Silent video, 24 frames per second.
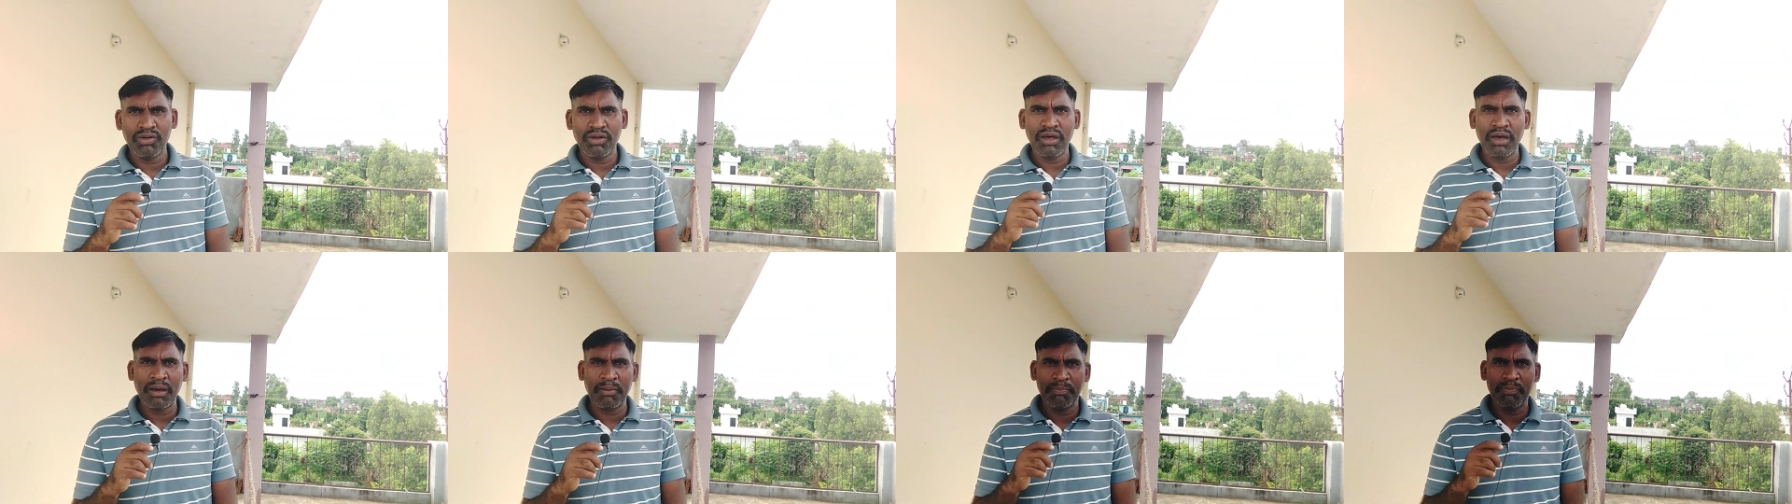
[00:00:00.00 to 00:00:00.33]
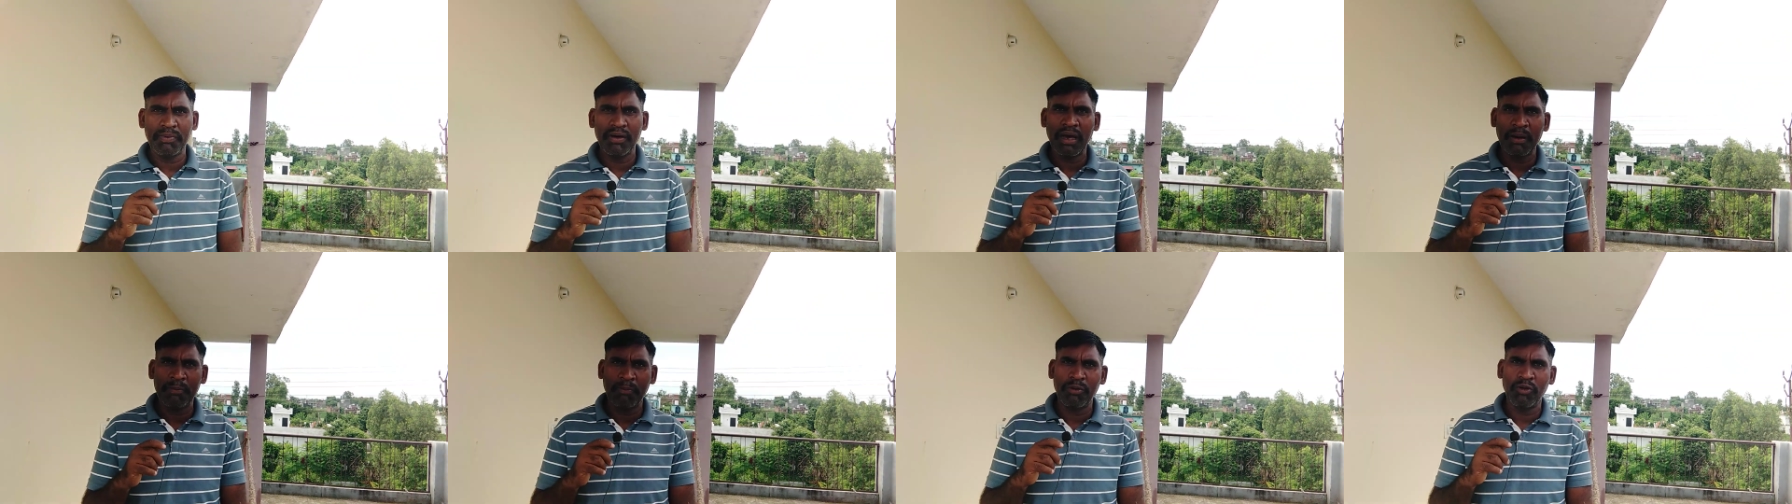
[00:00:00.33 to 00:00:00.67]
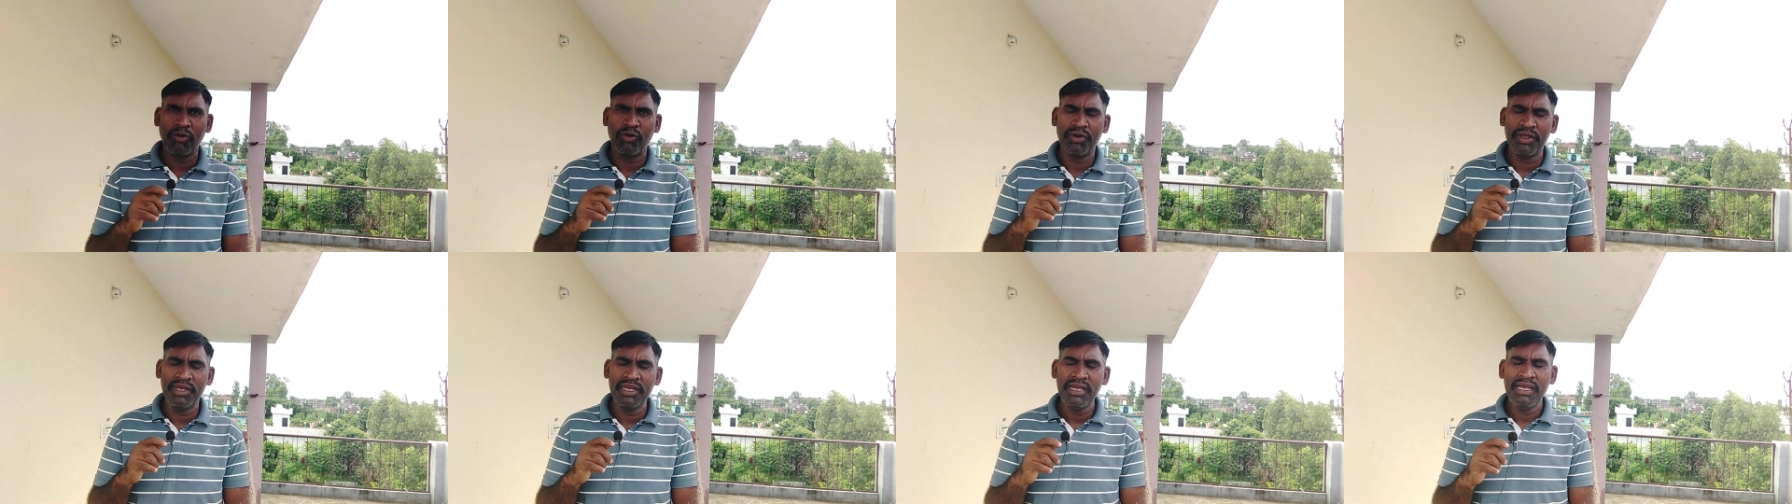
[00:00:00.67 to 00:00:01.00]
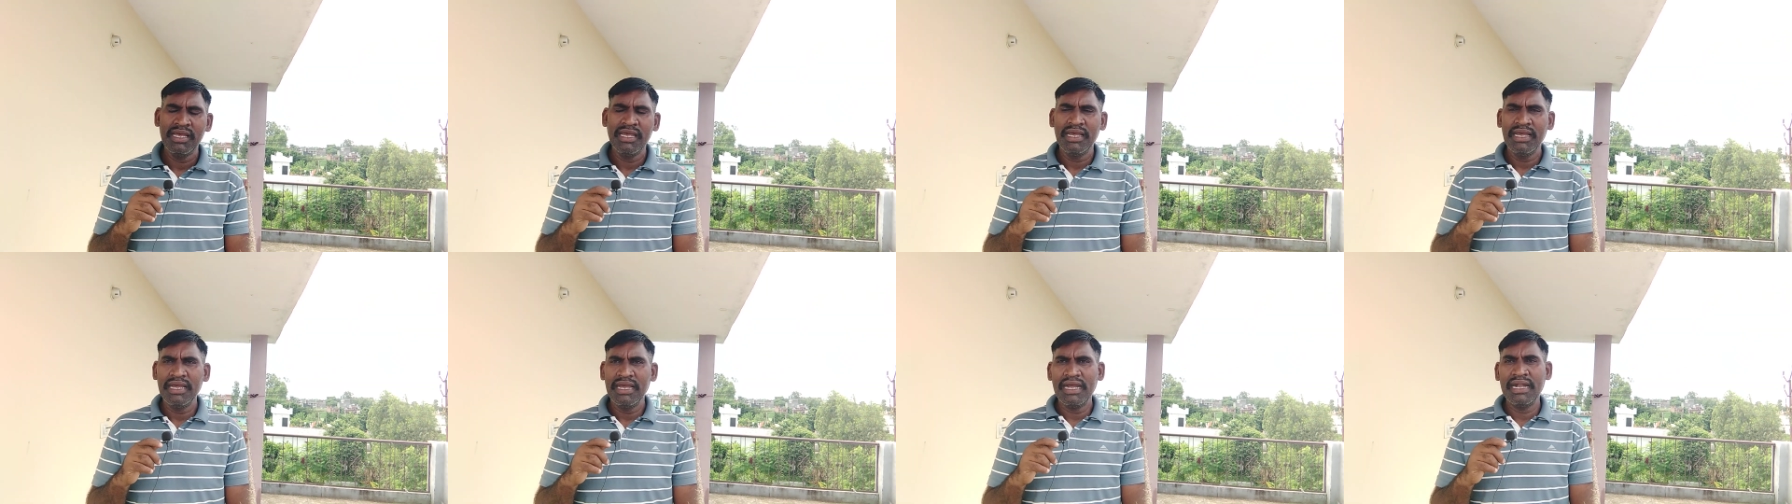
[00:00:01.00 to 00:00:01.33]
up uploading
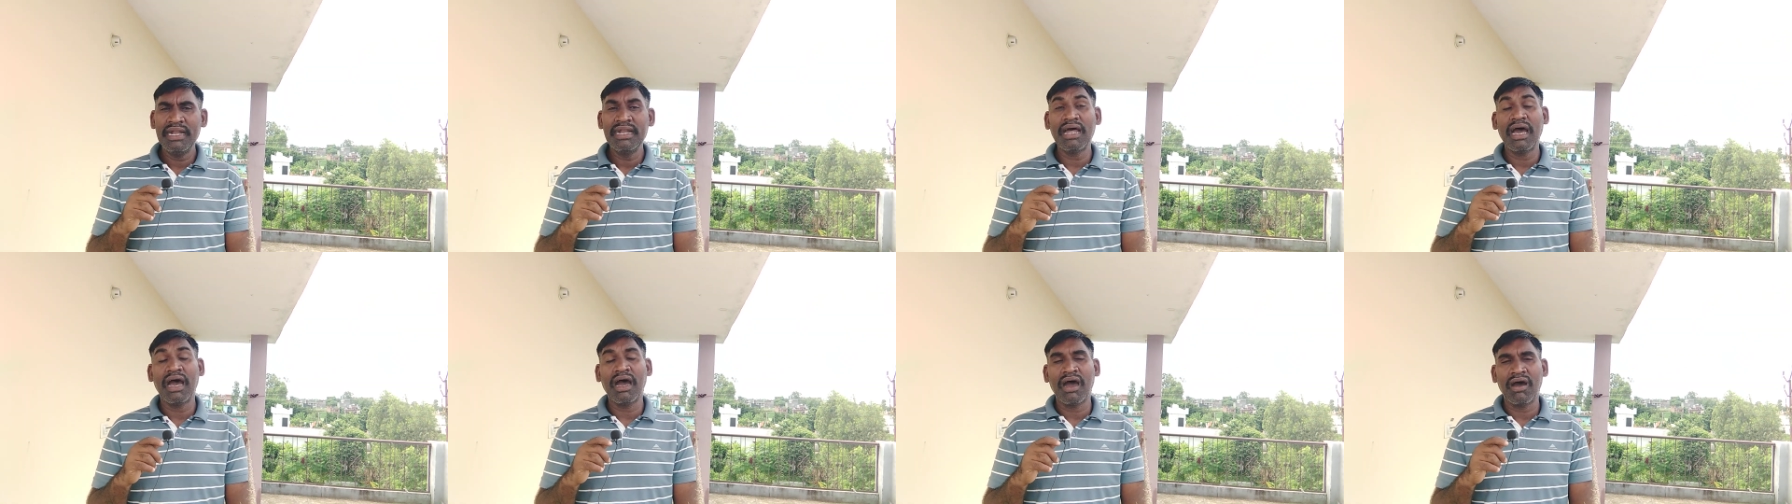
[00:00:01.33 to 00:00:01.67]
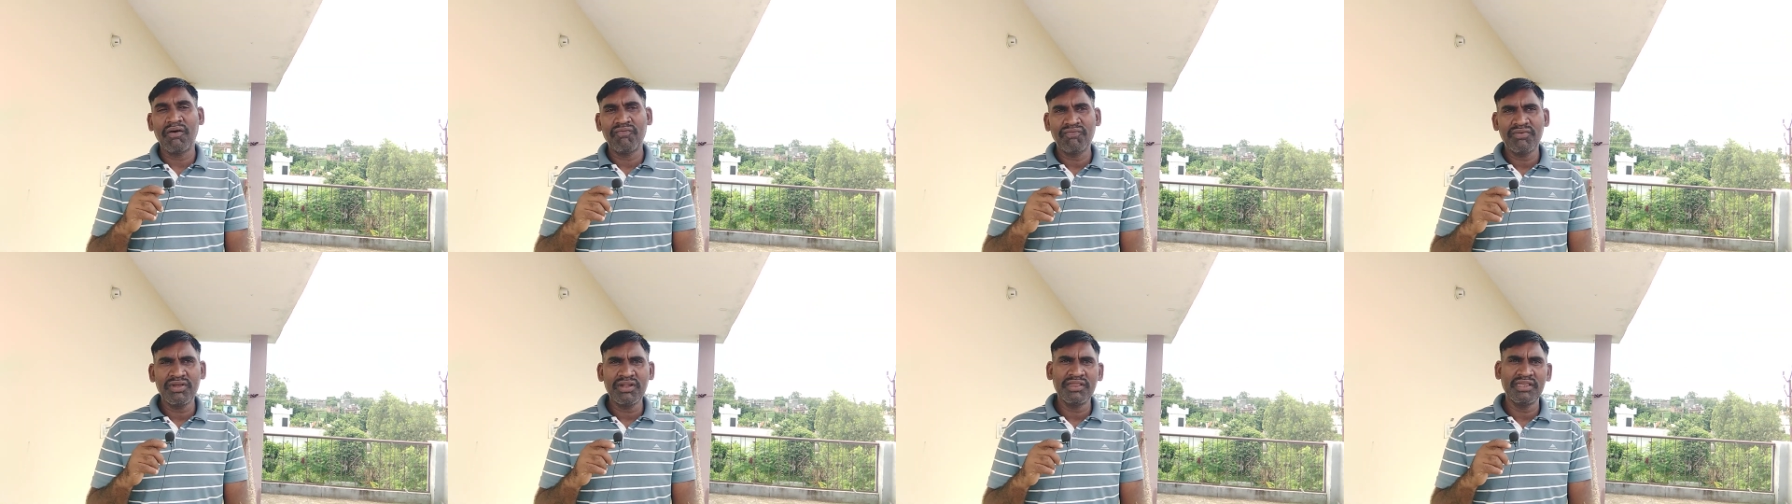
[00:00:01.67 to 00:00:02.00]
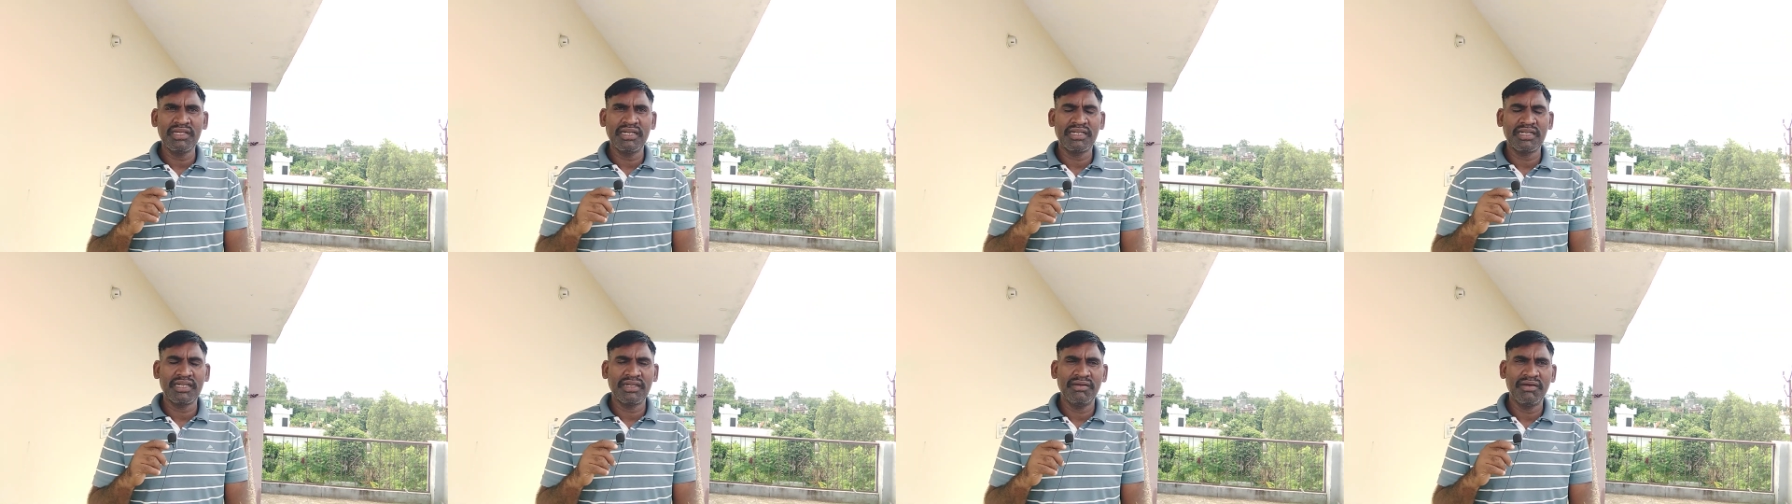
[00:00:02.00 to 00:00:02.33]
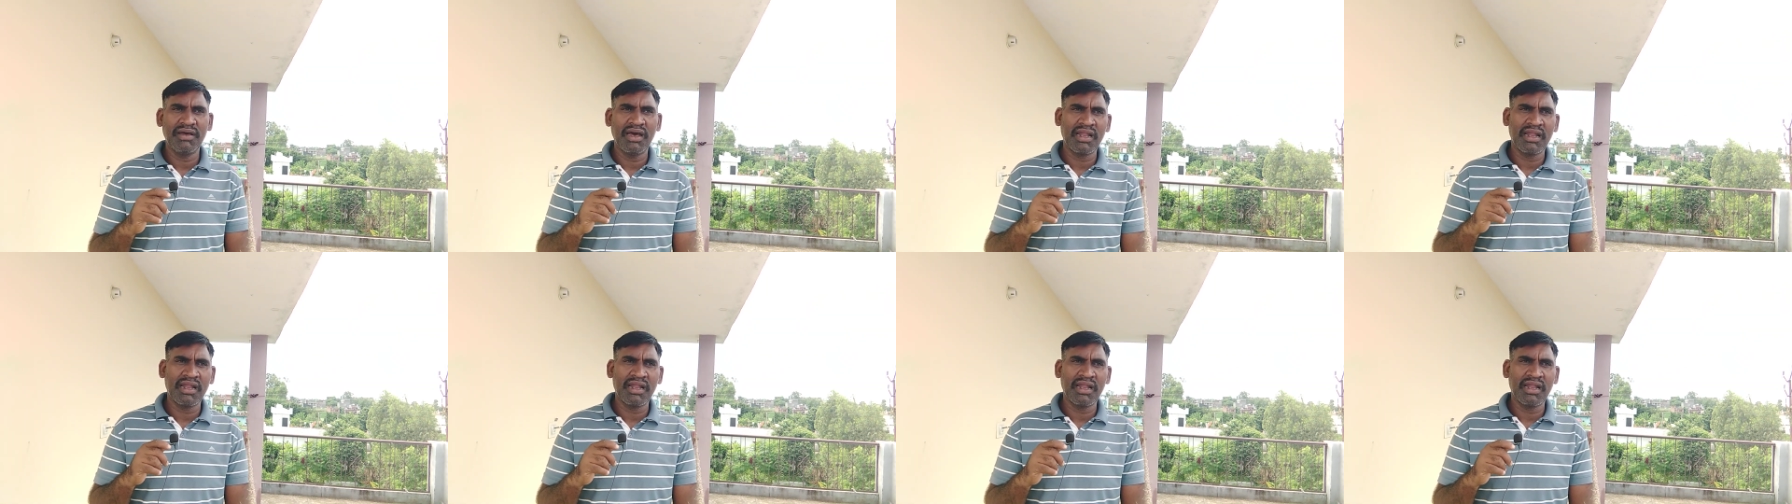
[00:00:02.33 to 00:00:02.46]
and after that